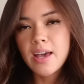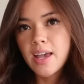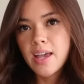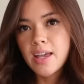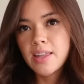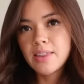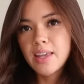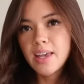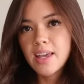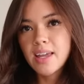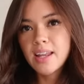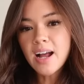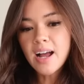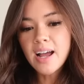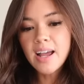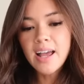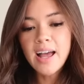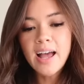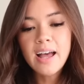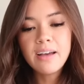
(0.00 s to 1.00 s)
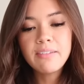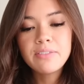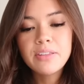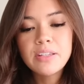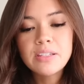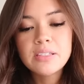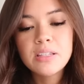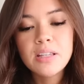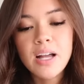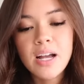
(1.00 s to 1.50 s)
and then I have
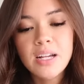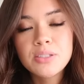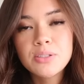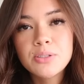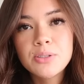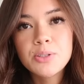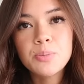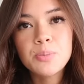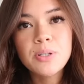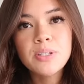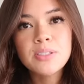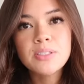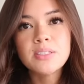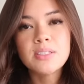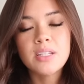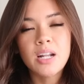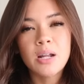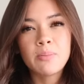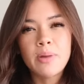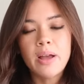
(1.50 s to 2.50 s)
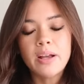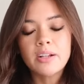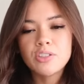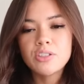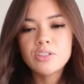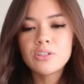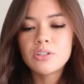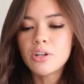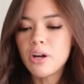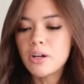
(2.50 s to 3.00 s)
these last two pieces that I'm
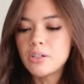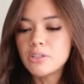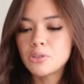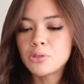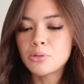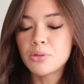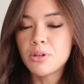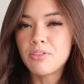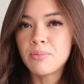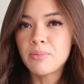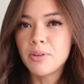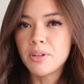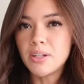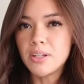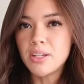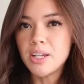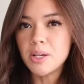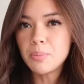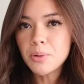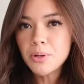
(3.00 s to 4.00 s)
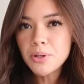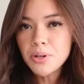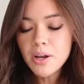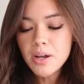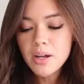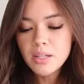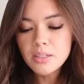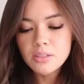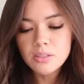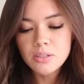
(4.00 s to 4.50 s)
actually not sure if I'm gonna keep or
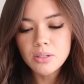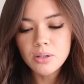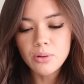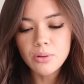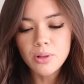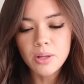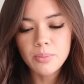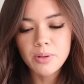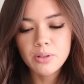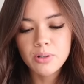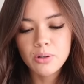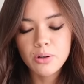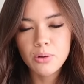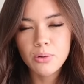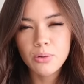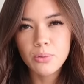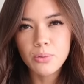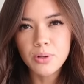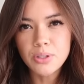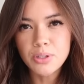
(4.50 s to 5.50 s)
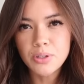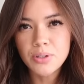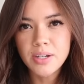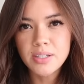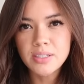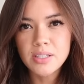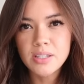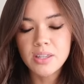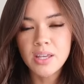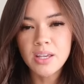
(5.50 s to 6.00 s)
not so let me know what you
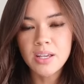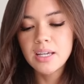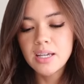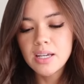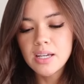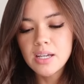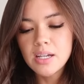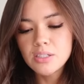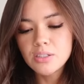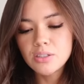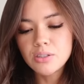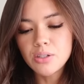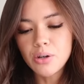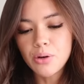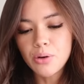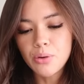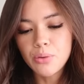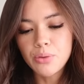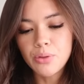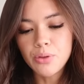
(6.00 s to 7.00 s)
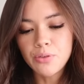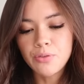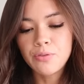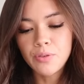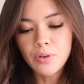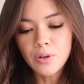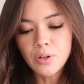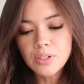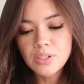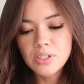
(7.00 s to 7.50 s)
guys think so the
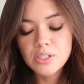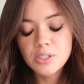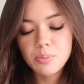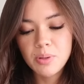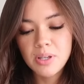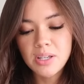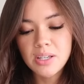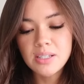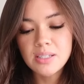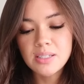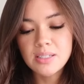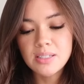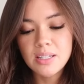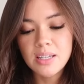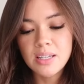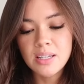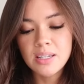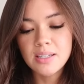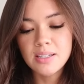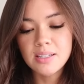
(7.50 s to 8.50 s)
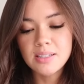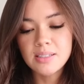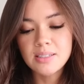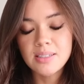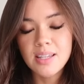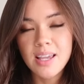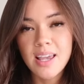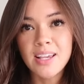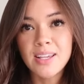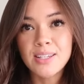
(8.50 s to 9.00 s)
first piece
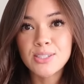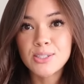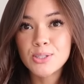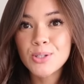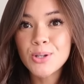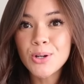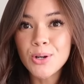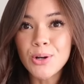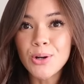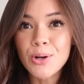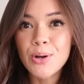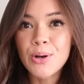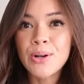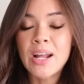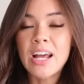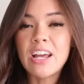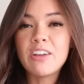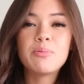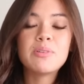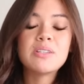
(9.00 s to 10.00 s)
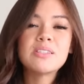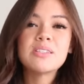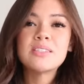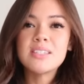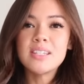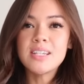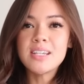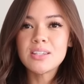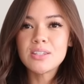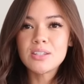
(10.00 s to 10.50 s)
is a skirt and I've been
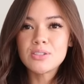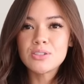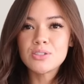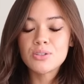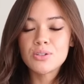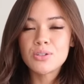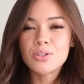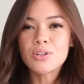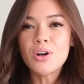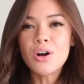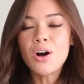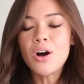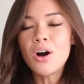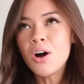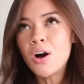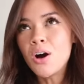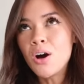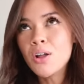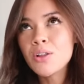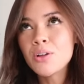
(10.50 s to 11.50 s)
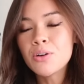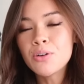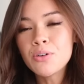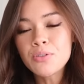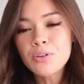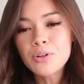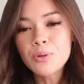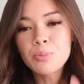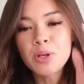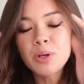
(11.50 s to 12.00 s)
seeing this skirt all
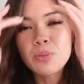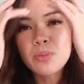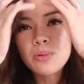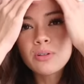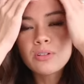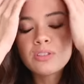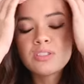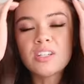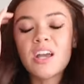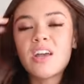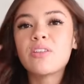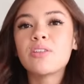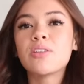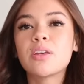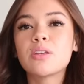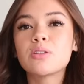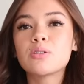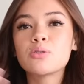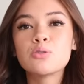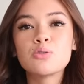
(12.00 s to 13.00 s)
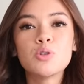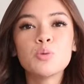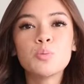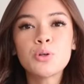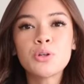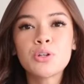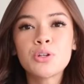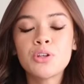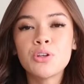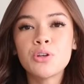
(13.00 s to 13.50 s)
over people are styling it
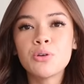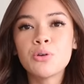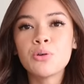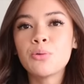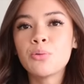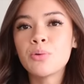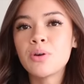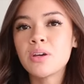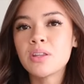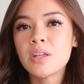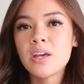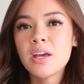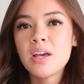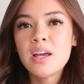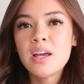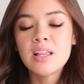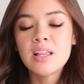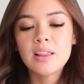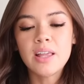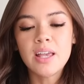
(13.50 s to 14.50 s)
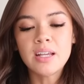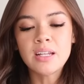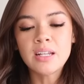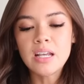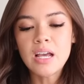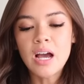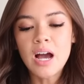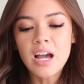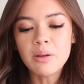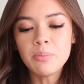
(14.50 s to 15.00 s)
super cute with like
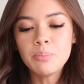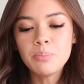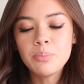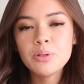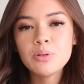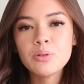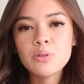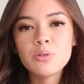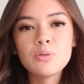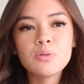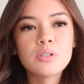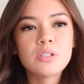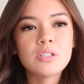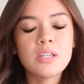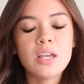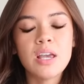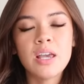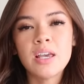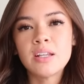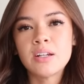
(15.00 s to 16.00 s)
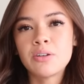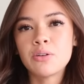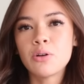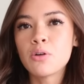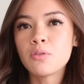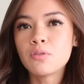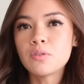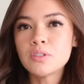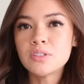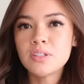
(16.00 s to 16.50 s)
knee-high boots and an
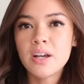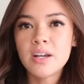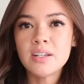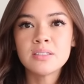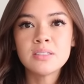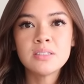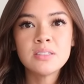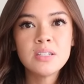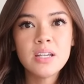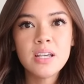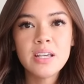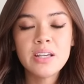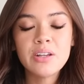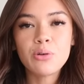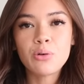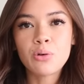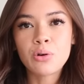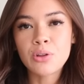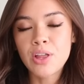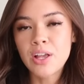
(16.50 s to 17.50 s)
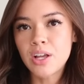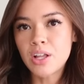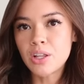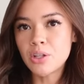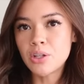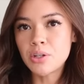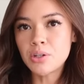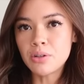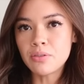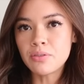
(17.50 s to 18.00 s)
oversized knit or like a
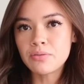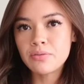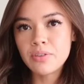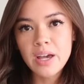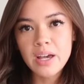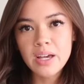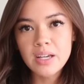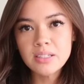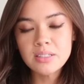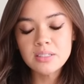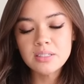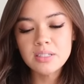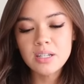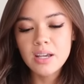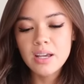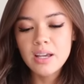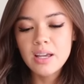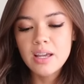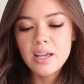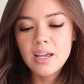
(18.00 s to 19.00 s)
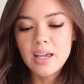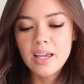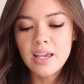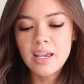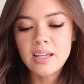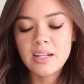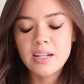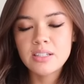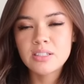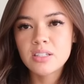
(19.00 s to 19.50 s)
little vest
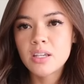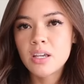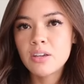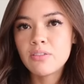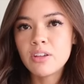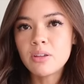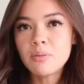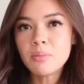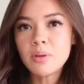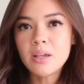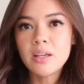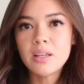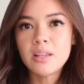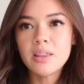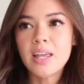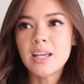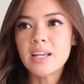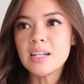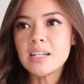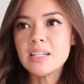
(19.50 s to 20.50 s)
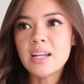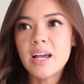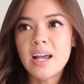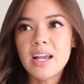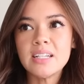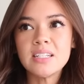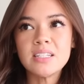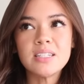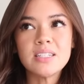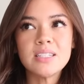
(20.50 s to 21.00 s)
and it's giving me like
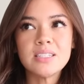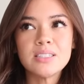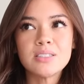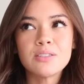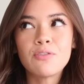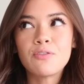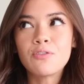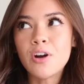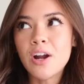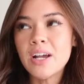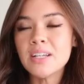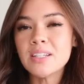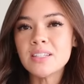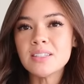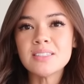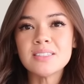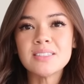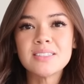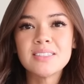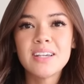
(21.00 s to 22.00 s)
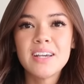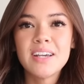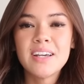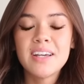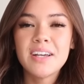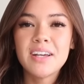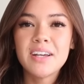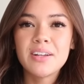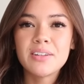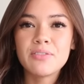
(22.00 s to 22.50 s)
90s friends
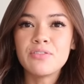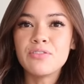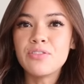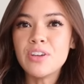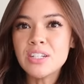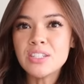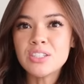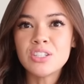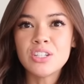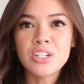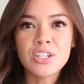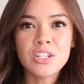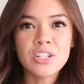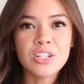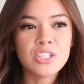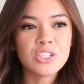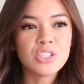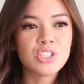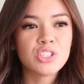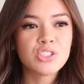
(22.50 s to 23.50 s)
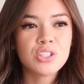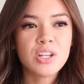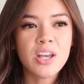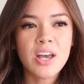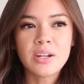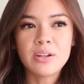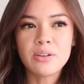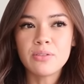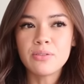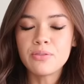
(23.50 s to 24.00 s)
vintage
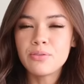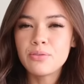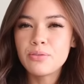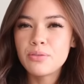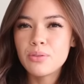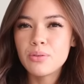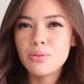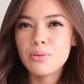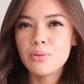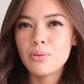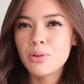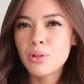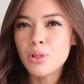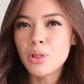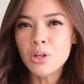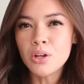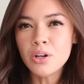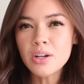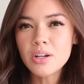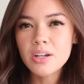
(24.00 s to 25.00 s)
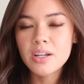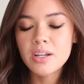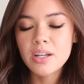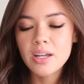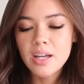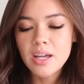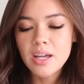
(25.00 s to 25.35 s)
kind of look